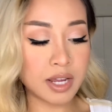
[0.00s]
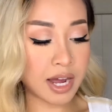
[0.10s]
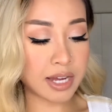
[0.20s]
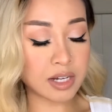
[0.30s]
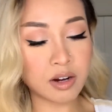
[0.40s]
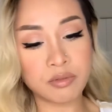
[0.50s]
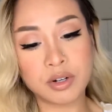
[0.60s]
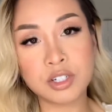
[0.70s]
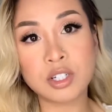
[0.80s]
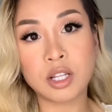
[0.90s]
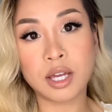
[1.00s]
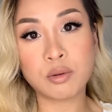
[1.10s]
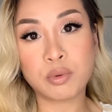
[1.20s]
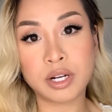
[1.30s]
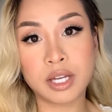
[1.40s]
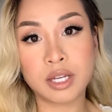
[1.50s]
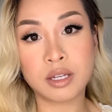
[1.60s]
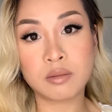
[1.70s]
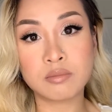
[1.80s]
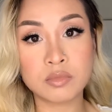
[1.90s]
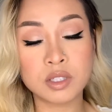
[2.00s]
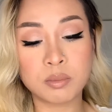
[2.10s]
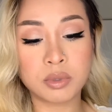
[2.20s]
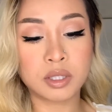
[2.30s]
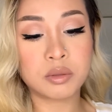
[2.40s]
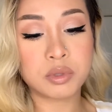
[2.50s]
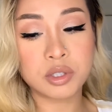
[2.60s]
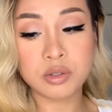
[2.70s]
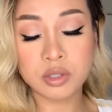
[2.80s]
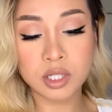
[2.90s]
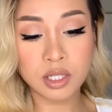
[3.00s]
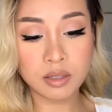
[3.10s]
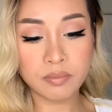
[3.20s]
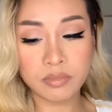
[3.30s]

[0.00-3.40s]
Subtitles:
high coverage like what I typically was using,